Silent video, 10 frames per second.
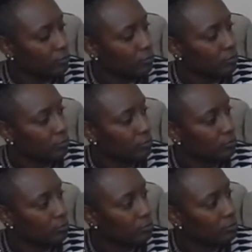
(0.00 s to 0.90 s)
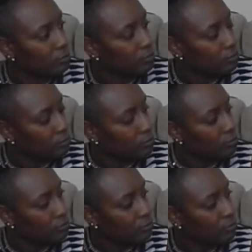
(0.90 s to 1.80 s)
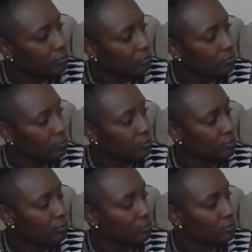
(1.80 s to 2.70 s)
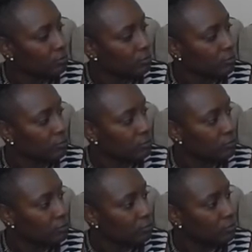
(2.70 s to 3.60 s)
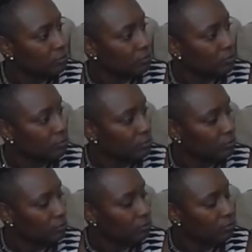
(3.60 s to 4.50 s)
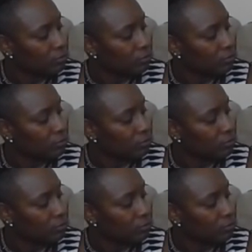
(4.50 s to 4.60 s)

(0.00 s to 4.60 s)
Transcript: (not speaking)